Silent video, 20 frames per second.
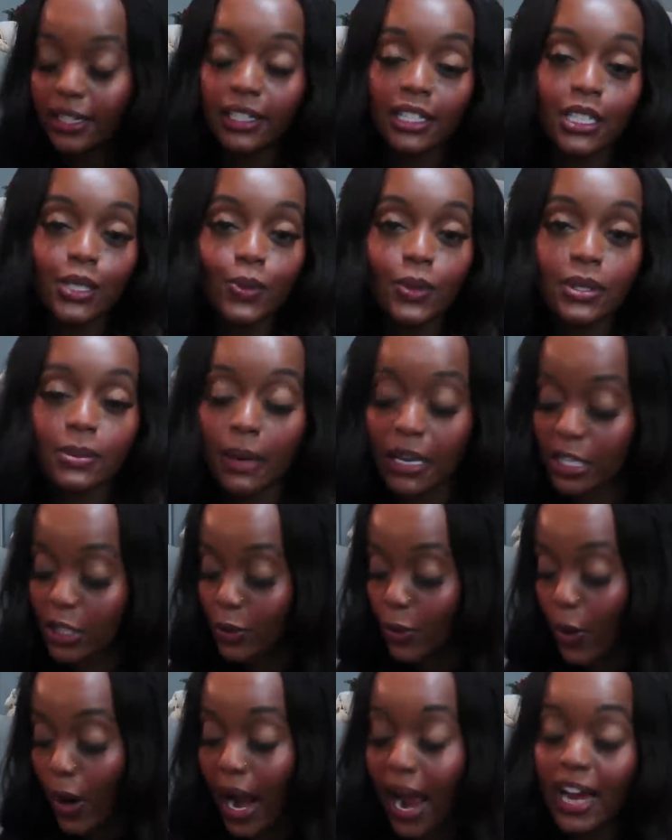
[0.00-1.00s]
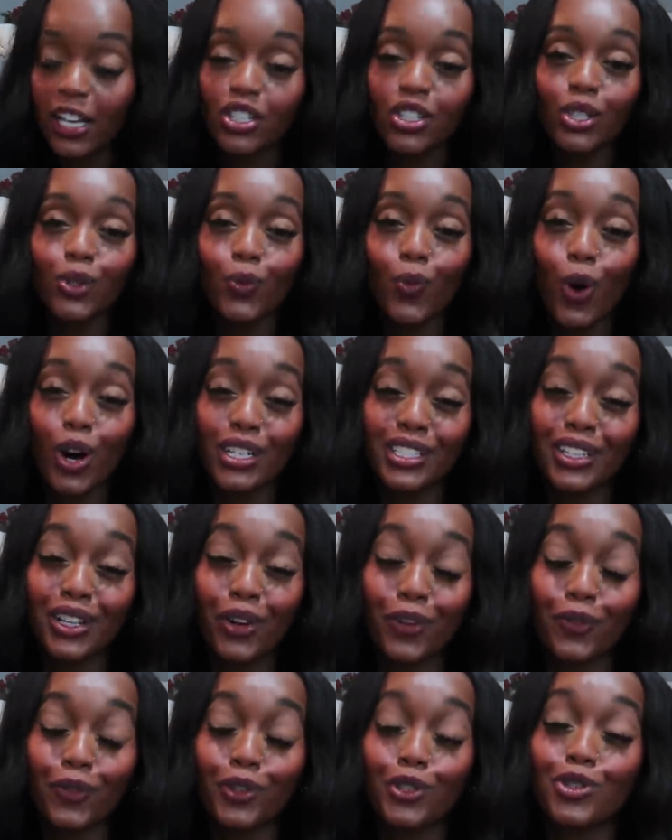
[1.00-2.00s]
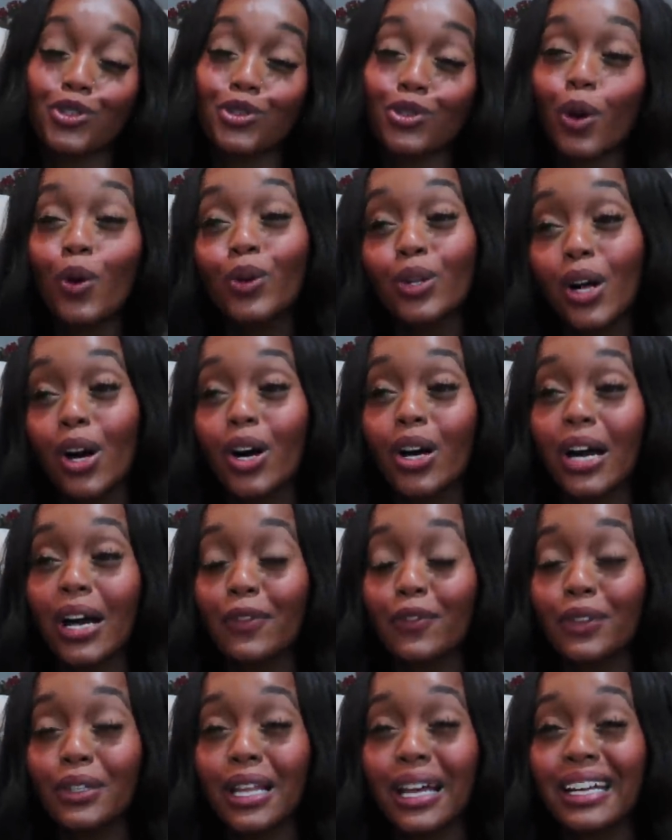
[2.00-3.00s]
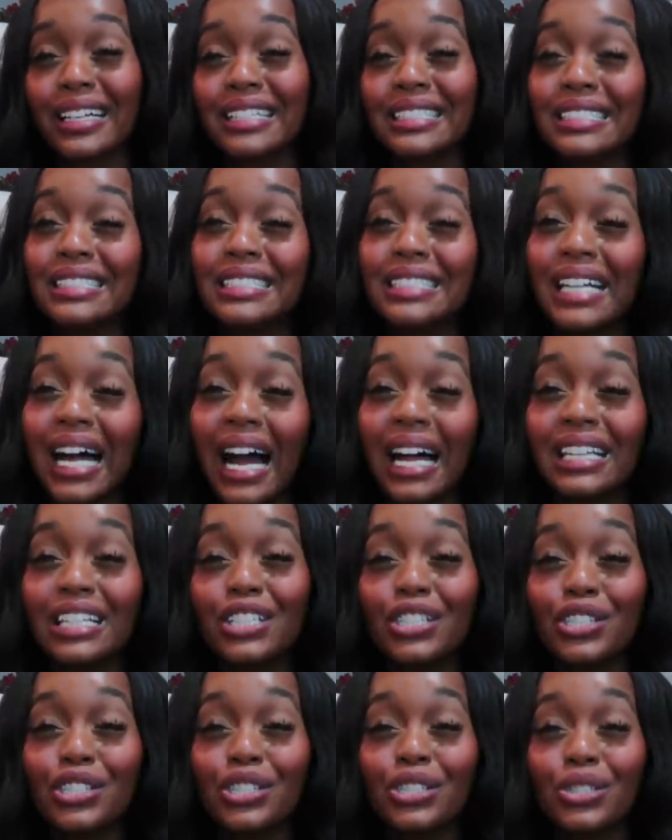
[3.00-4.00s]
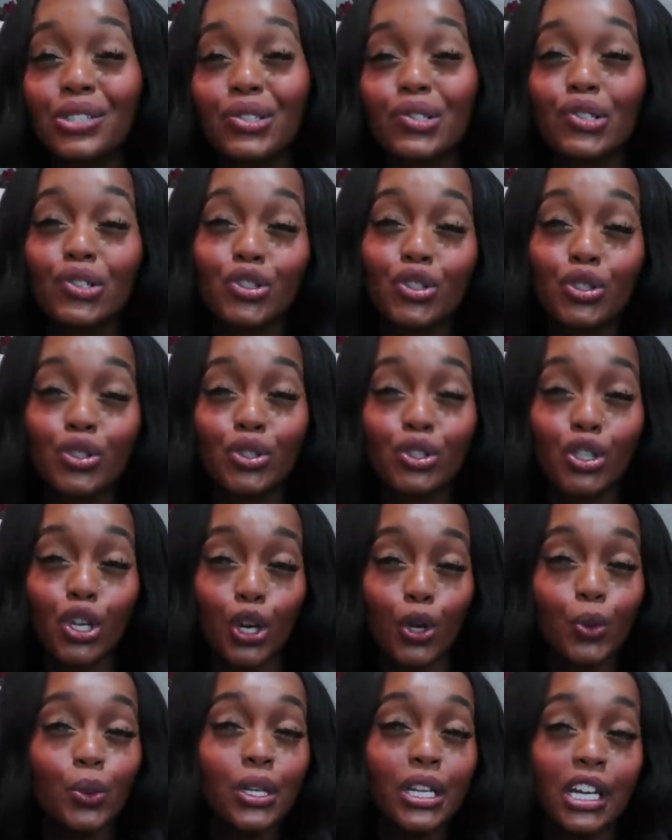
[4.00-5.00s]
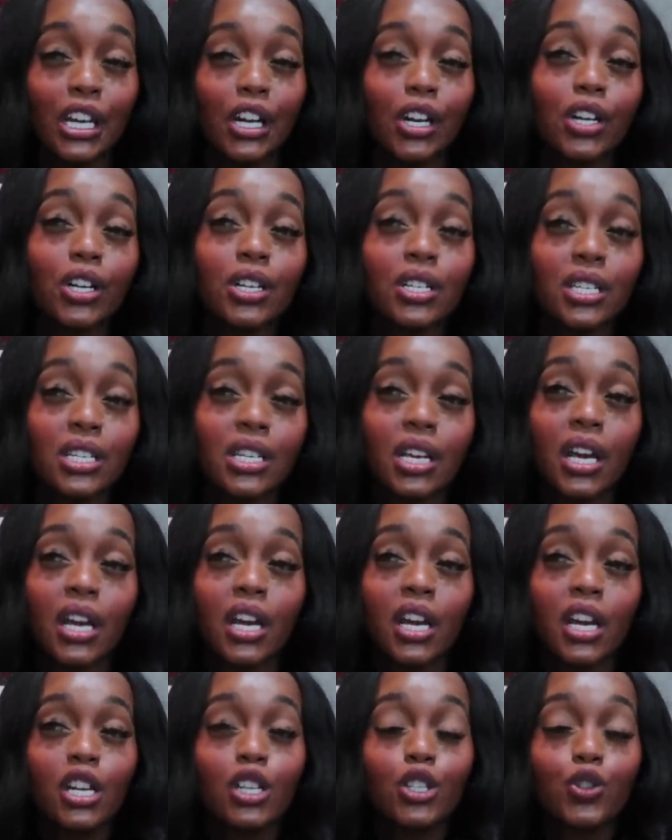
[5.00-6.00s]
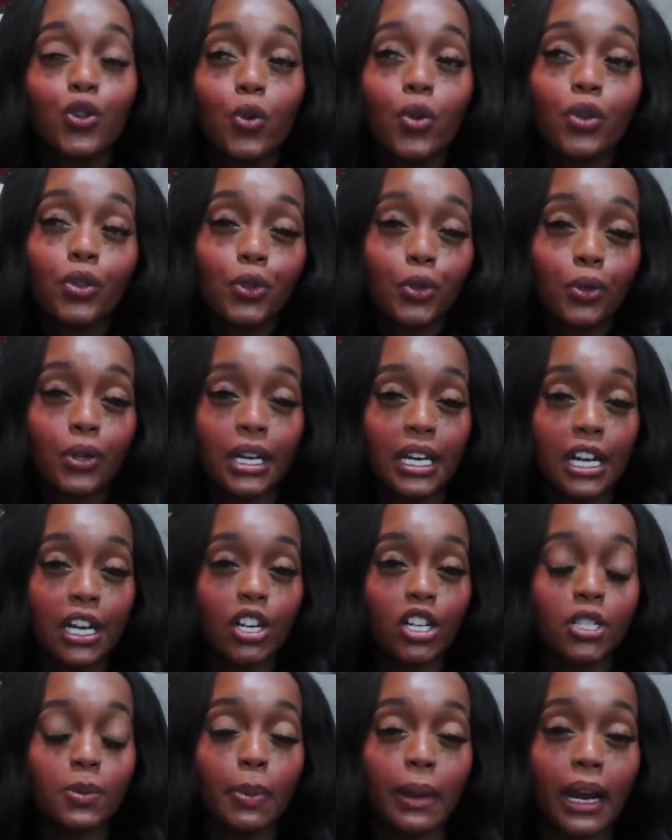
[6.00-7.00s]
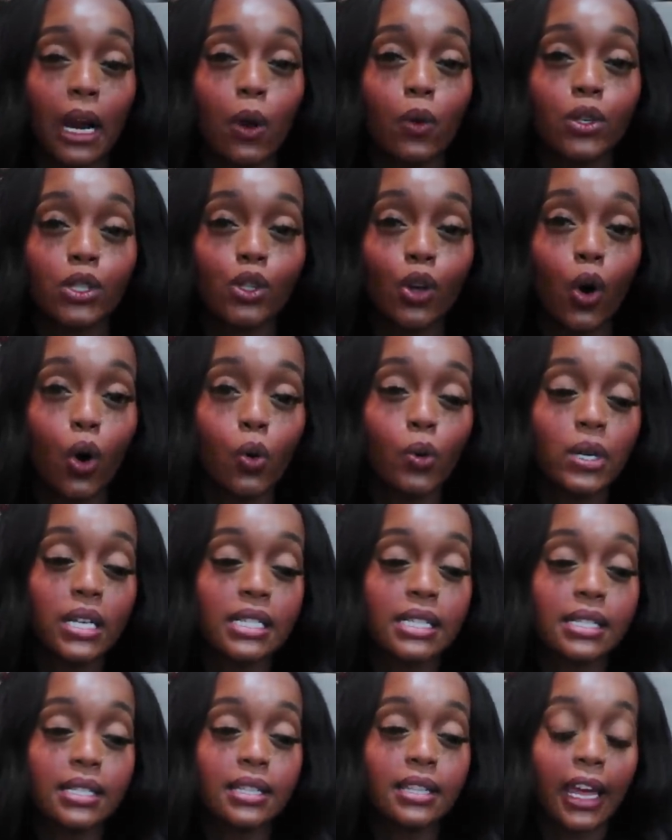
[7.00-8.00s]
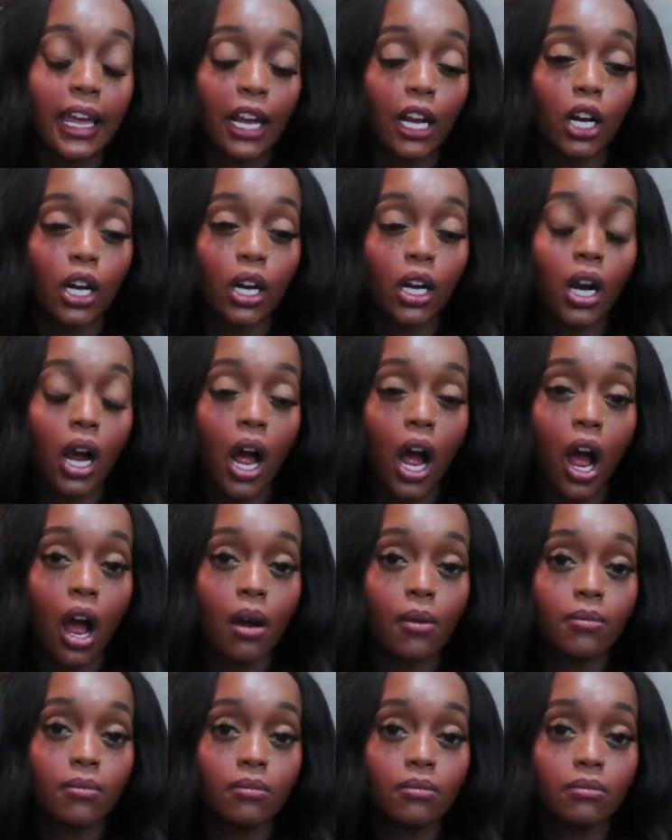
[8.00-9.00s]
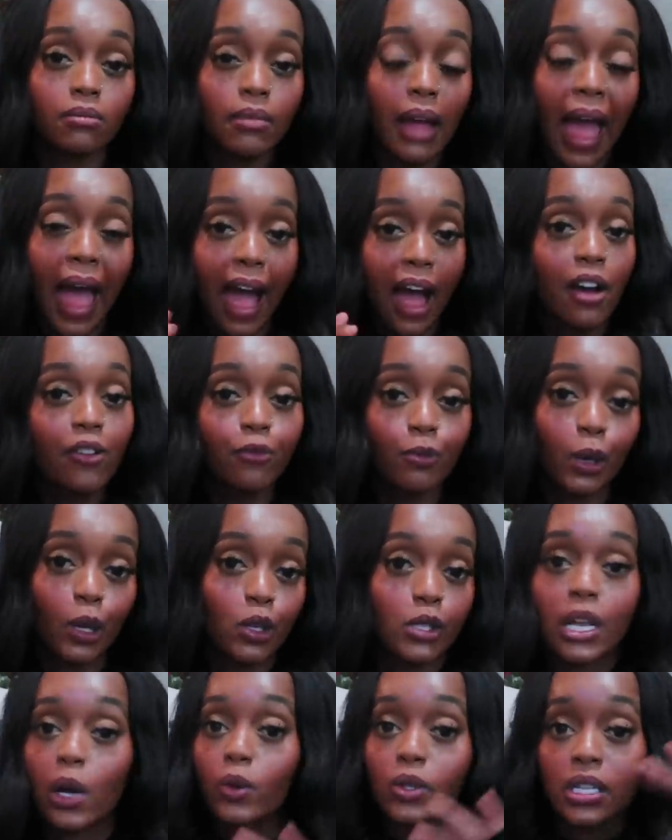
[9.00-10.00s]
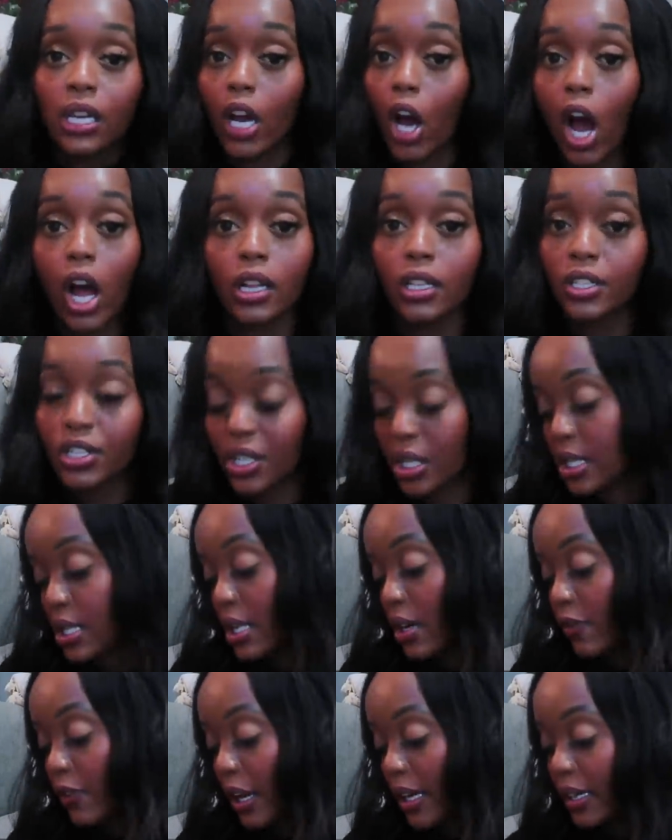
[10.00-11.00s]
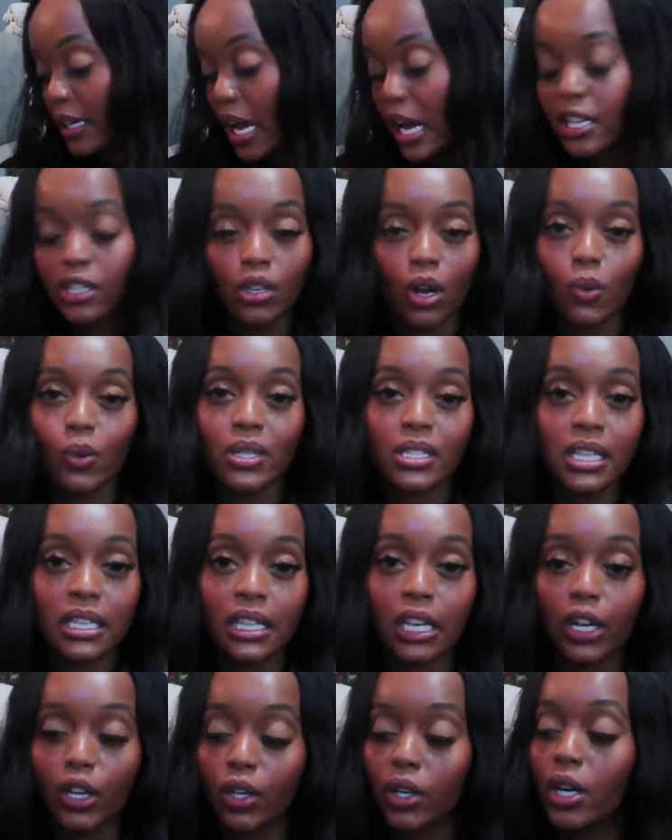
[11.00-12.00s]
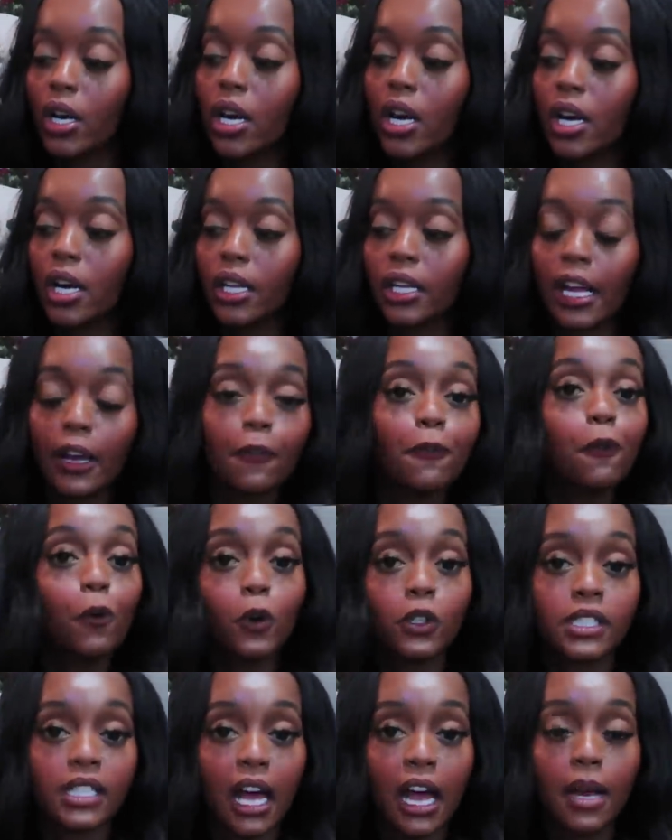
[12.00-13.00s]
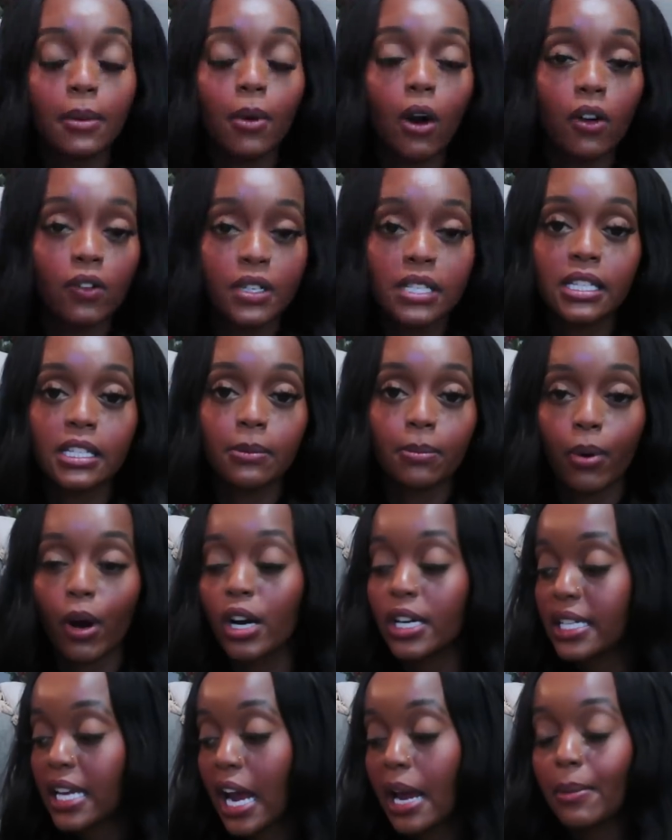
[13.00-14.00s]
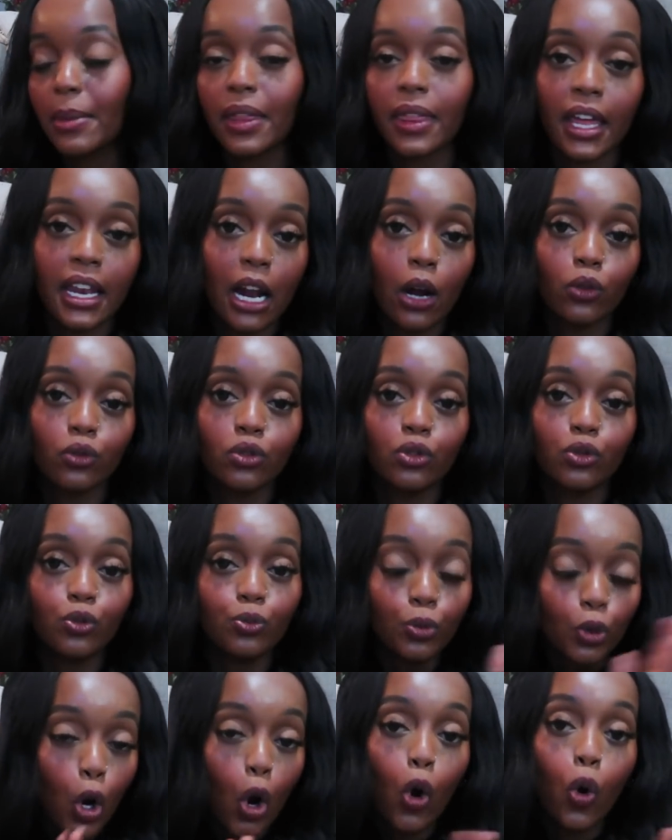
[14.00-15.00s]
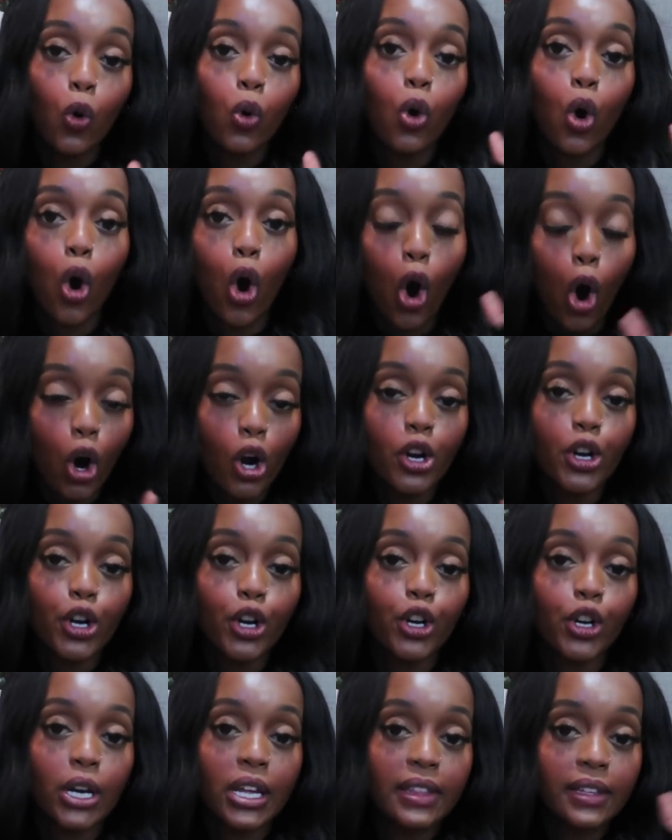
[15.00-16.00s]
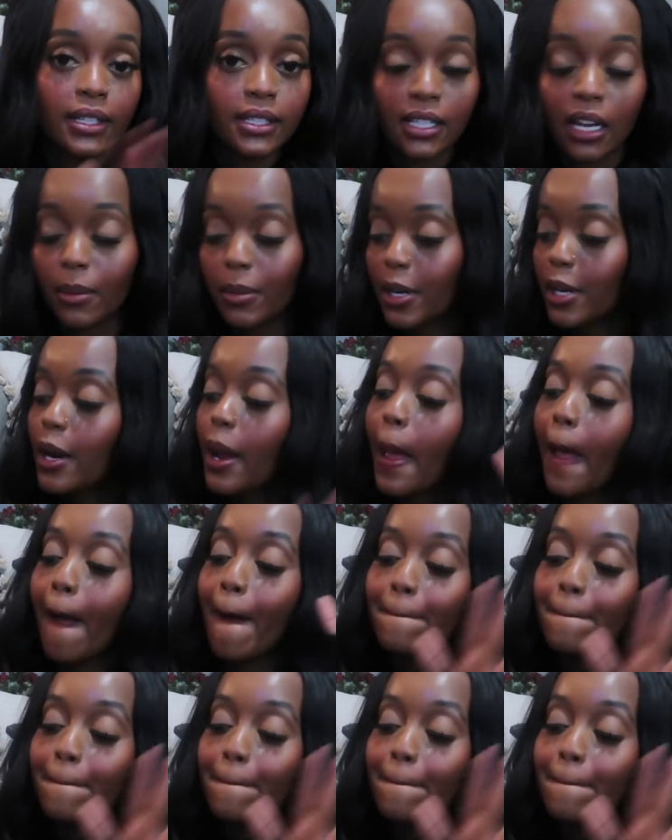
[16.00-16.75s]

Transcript: This was my store. I actually worked there for so long. I feel like at least 2 years, 2 or 3 years, but I was always there half because I was in college and stuff like that. So I wasn't there like full time, obviously part time, and then I would go harder in the summer.